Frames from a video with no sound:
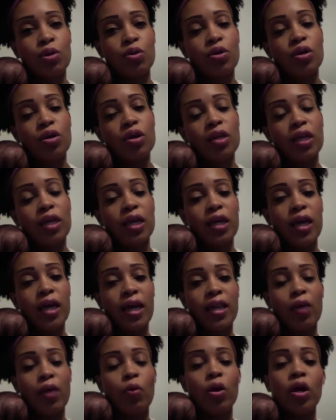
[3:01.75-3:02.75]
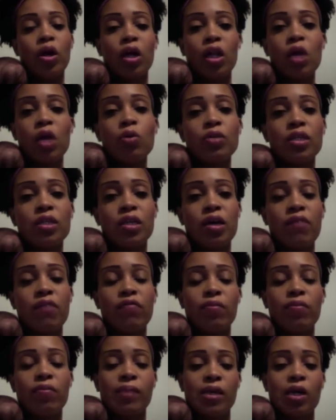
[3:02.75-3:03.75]
early, and they weren't close enough
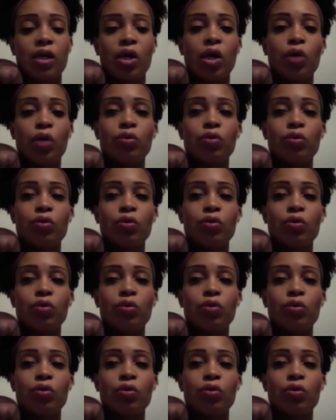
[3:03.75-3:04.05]
for me to go.